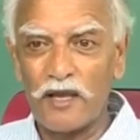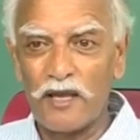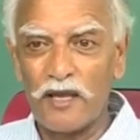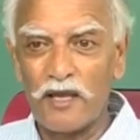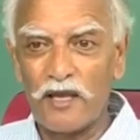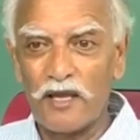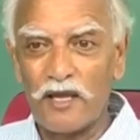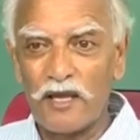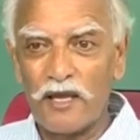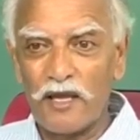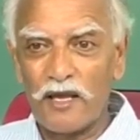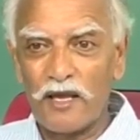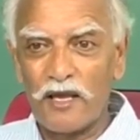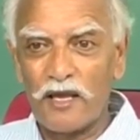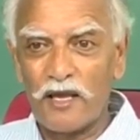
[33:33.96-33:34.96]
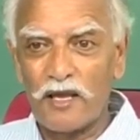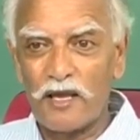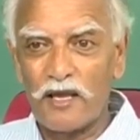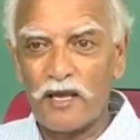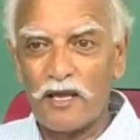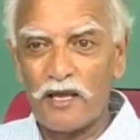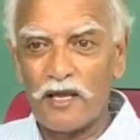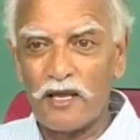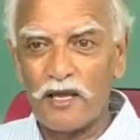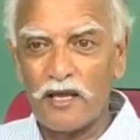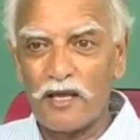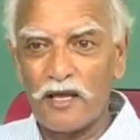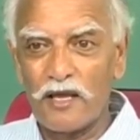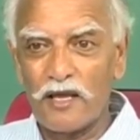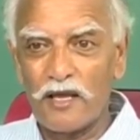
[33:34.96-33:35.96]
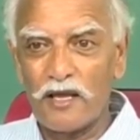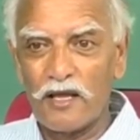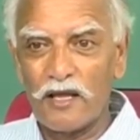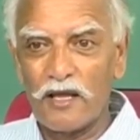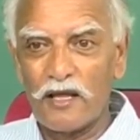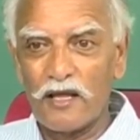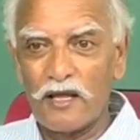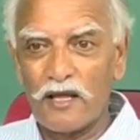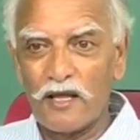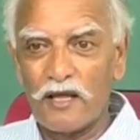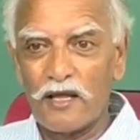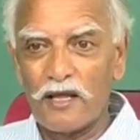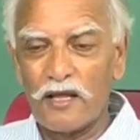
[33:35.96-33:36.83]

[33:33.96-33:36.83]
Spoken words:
[no speech]